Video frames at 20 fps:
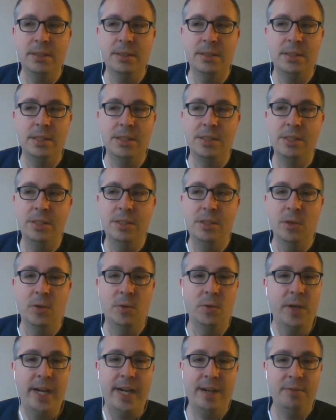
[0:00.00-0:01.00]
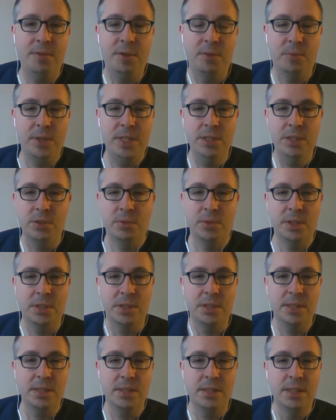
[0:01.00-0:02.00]
just don't have the
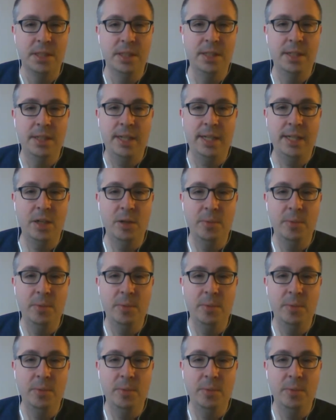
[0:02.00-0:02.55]
resources and Listen.